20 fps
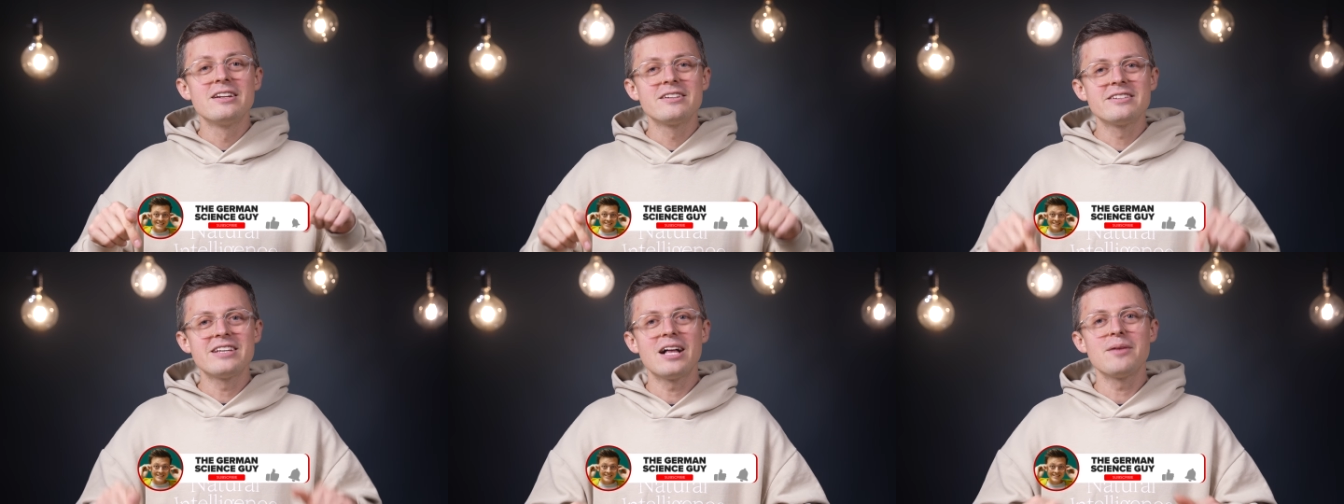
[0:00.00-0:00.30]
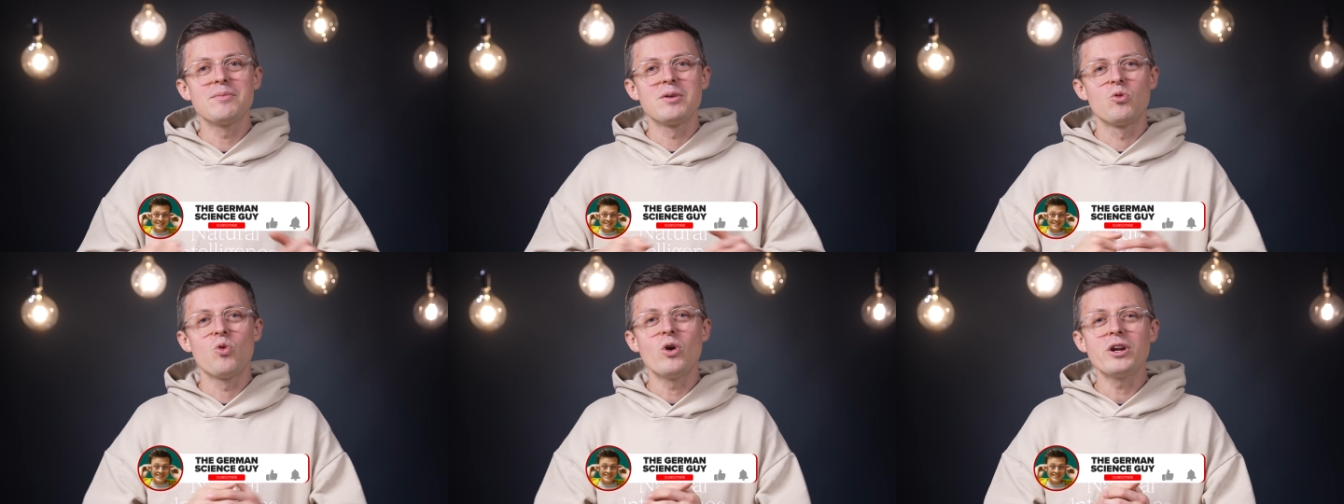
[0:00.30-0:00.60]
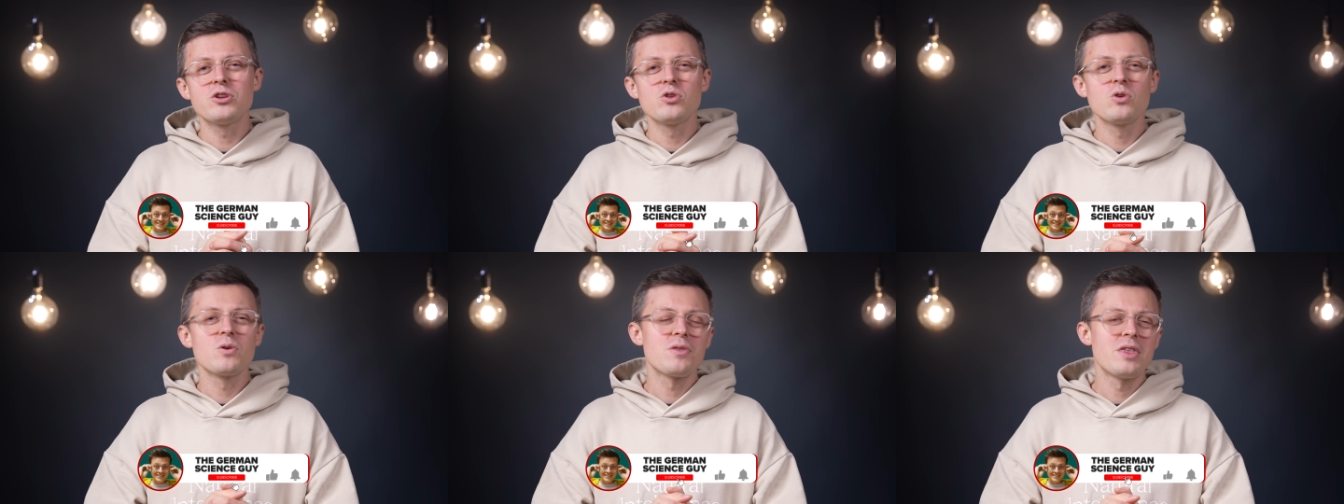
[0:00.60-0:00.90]
tell me
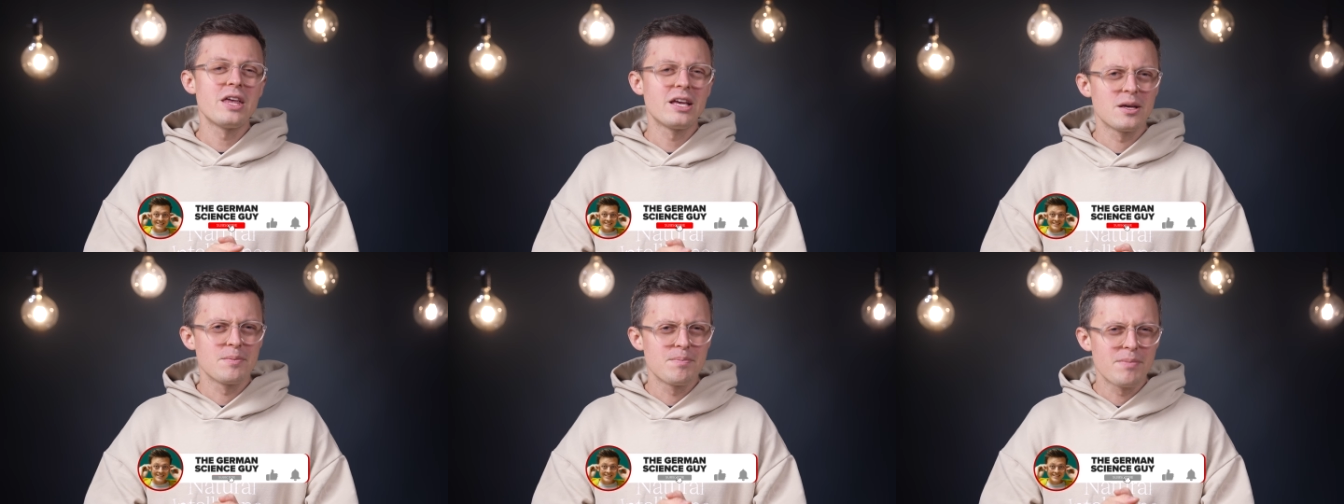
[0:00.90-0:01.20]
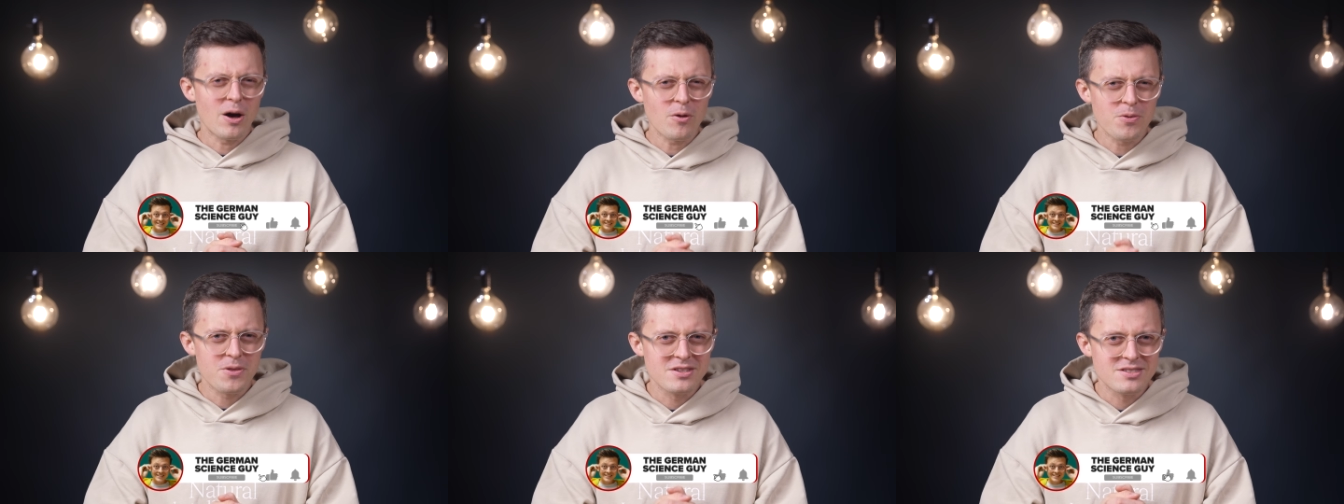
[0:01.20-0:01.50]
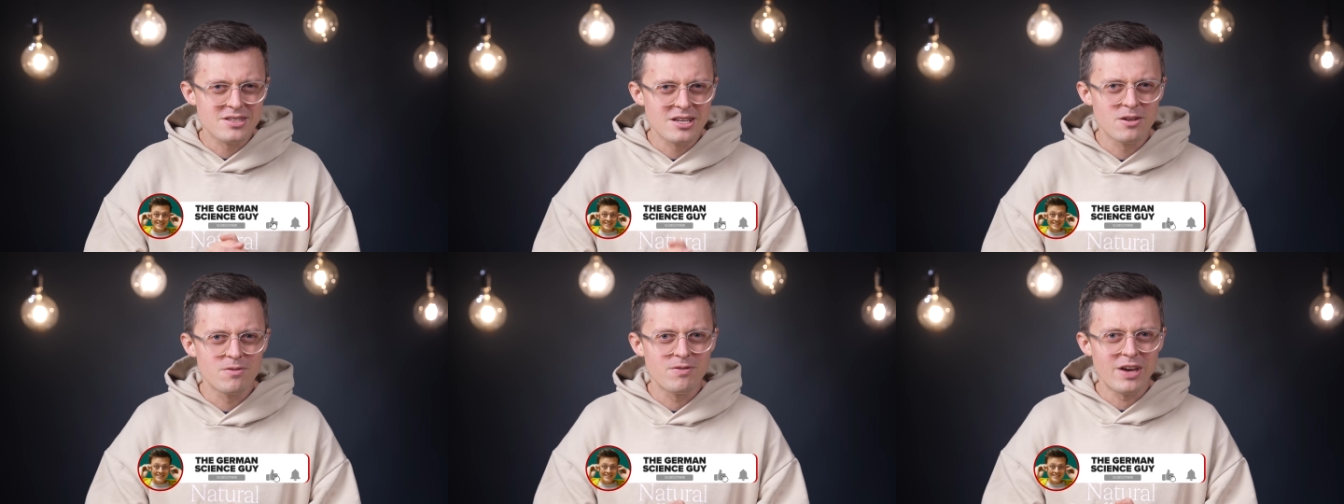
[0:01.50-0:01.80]
what do you think about
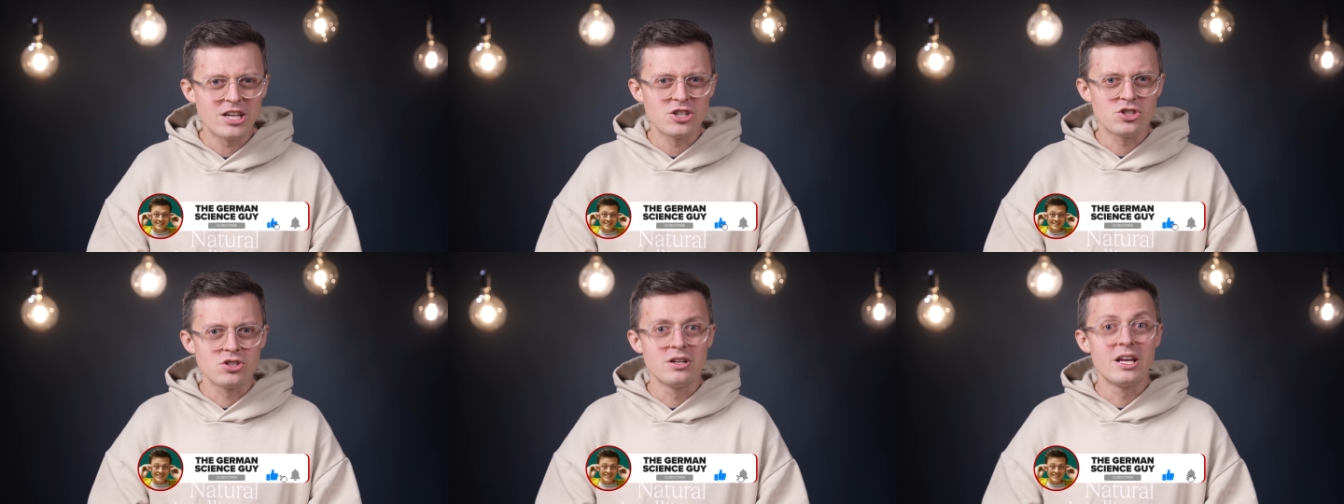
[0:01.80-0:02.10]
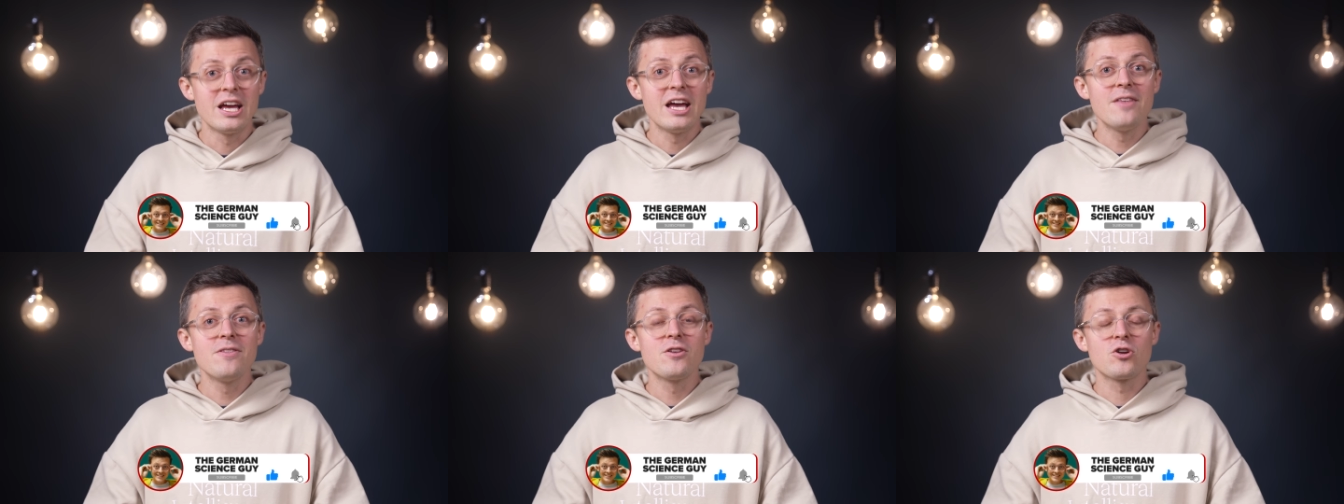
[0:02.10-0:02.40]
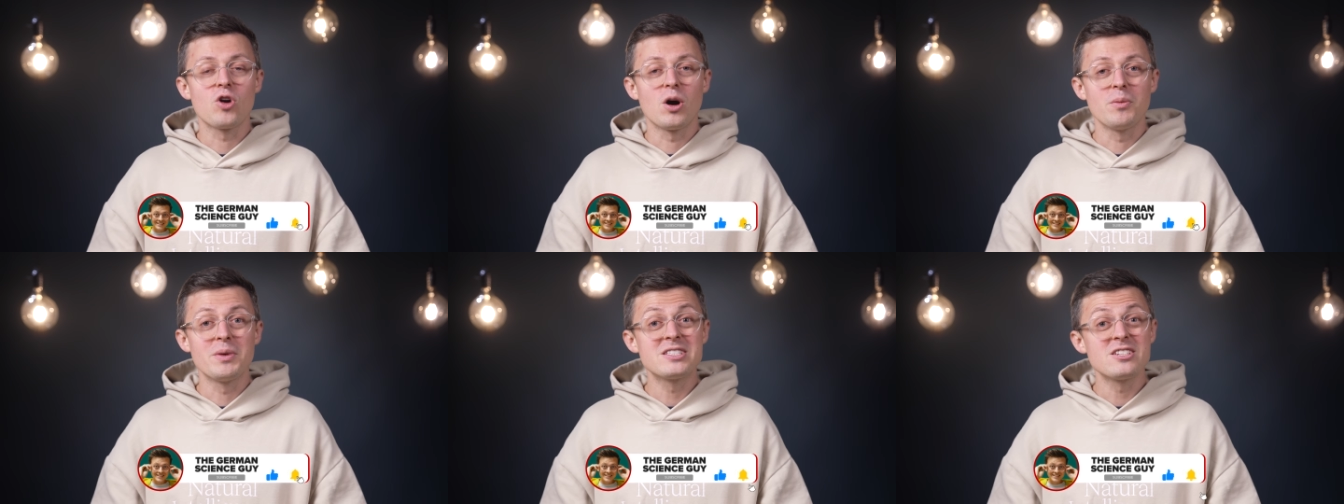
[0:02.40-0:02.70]
this innovation in the
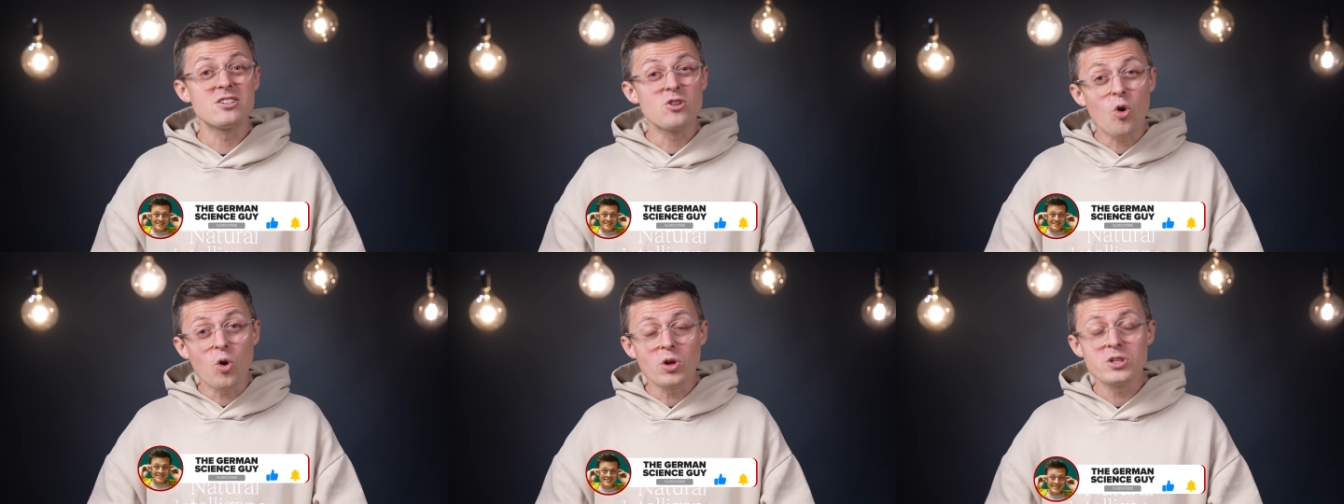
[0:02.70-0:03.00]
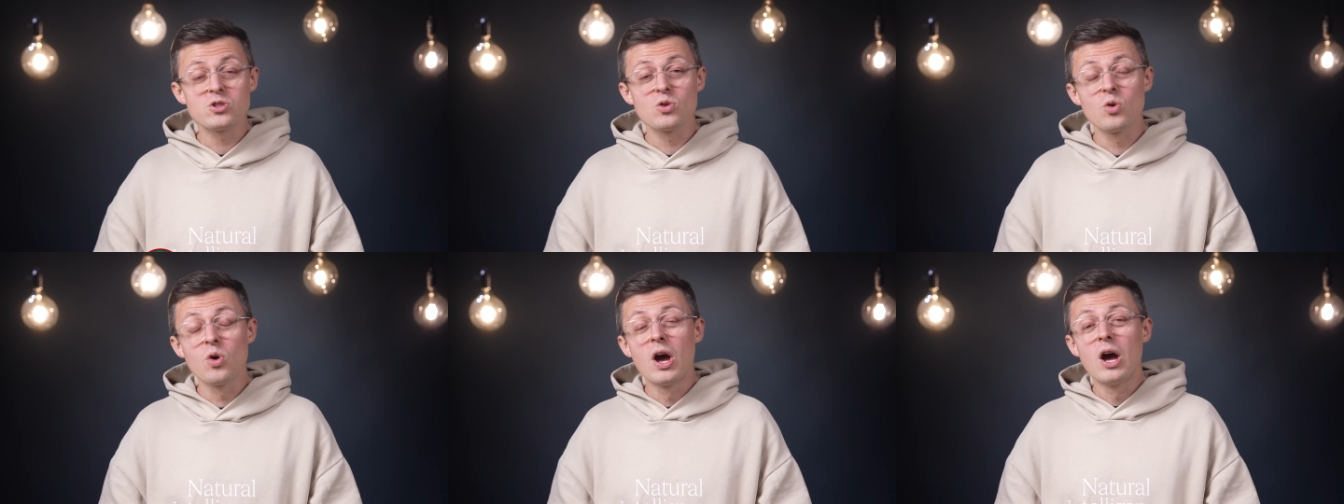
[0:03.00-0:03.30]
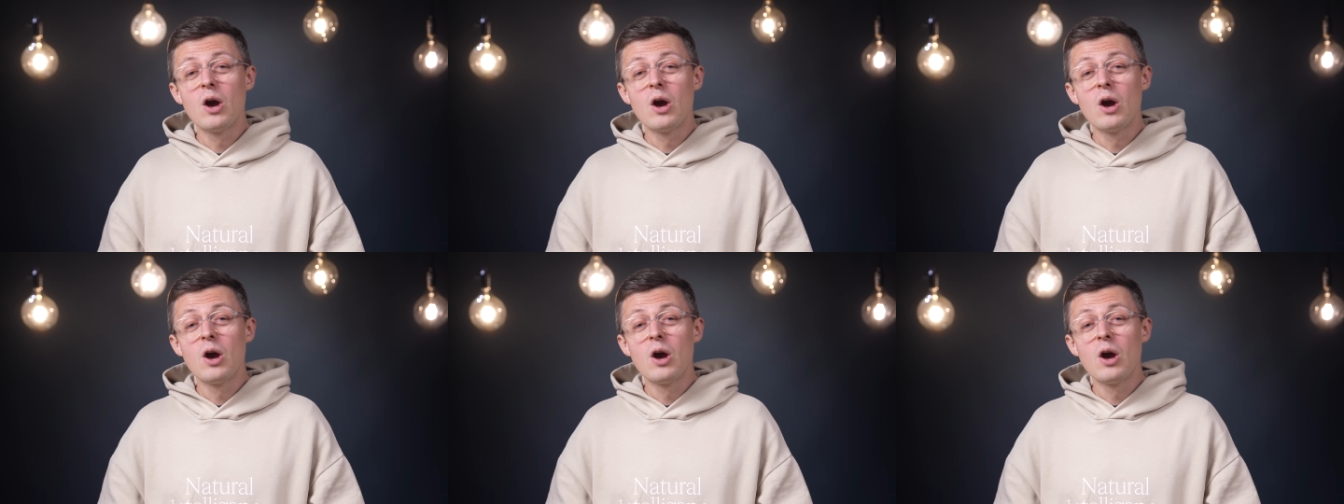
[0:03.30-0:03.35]
comments and also